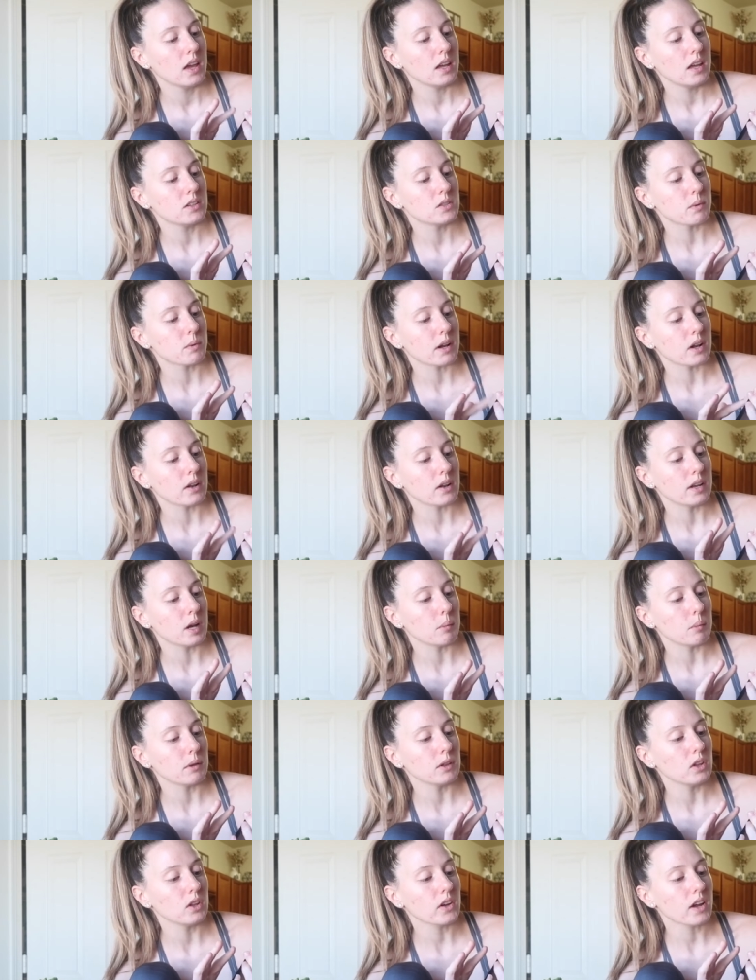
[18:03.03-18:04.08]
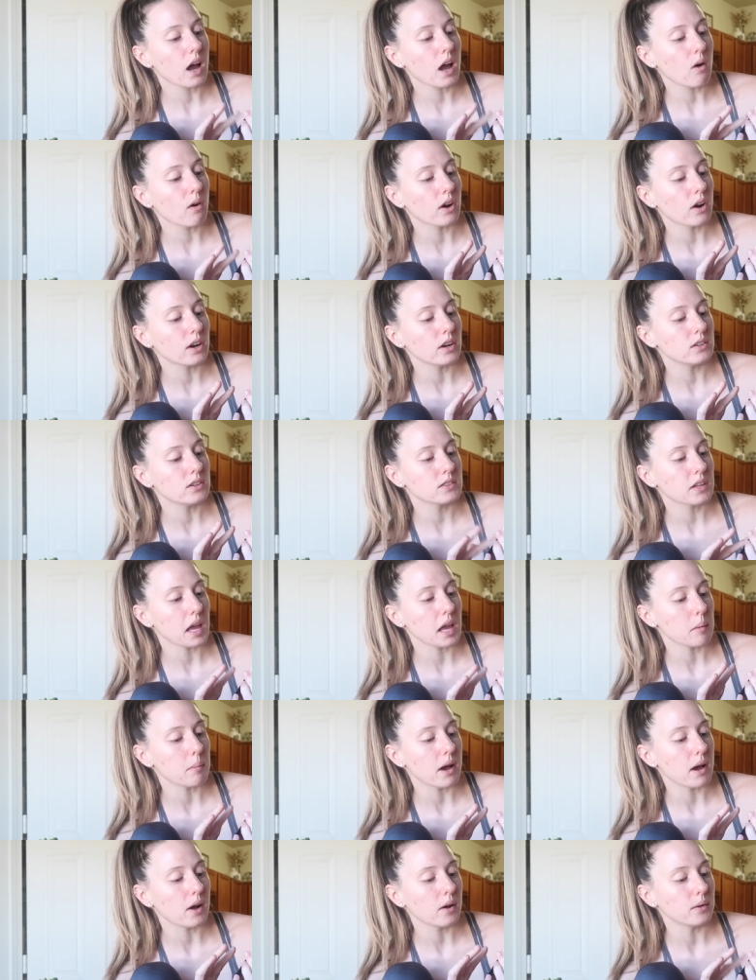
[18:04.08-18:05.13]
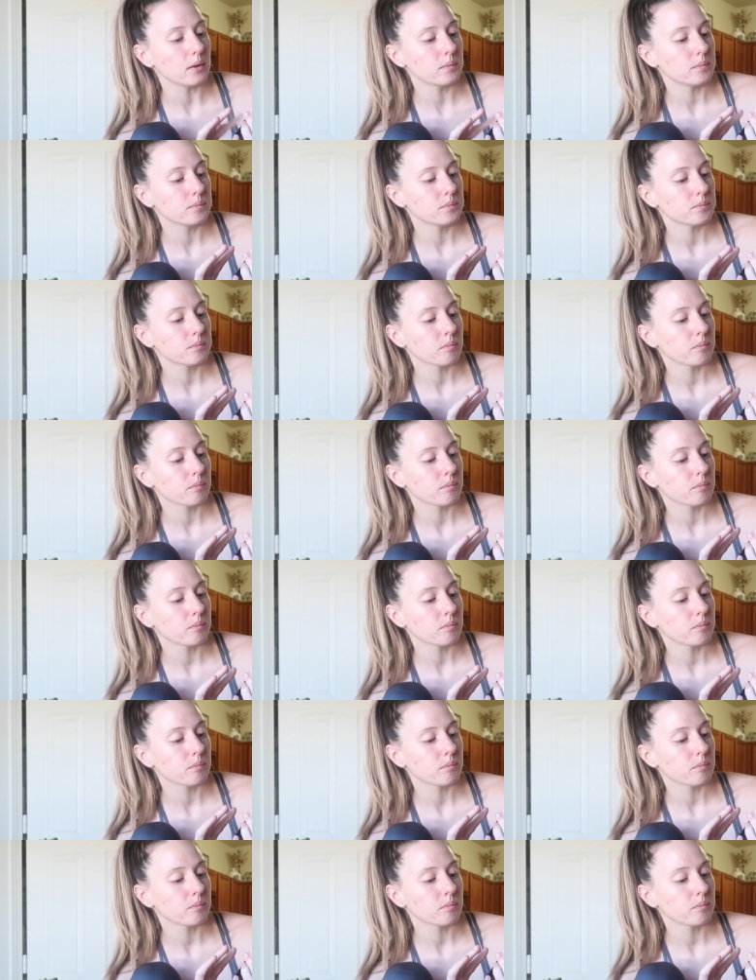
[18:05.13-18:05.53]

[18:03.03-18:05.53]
It's right on here, but look how hers came out.